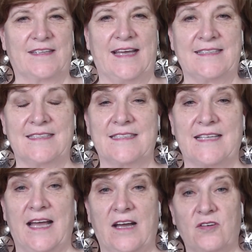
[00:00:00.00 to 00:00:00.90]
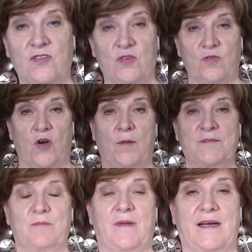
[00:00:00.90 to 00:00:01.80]
That is how you
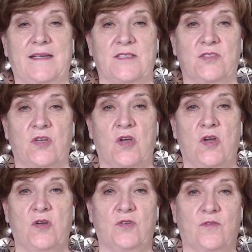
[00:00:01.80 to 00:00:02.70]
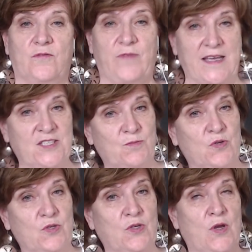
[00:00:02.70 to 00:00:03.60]
optimize your
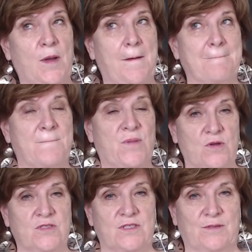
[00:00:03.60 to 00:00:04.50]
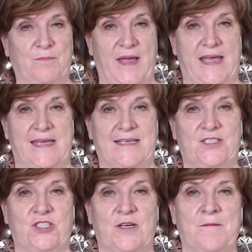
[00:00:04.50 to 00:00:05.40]
Facebook personal
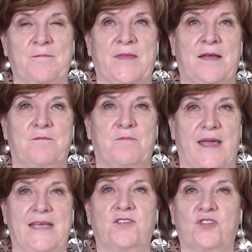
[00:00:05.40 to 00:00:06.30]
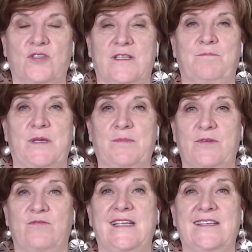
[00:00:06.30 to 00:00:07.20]
page and make sure that people
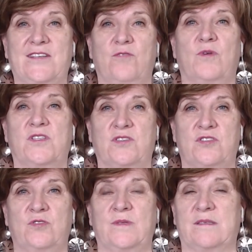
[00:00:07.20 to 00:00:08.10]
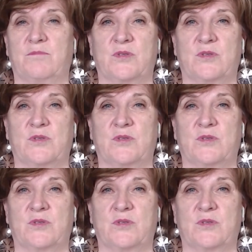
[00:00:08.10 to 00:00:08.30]
really know what you're doing.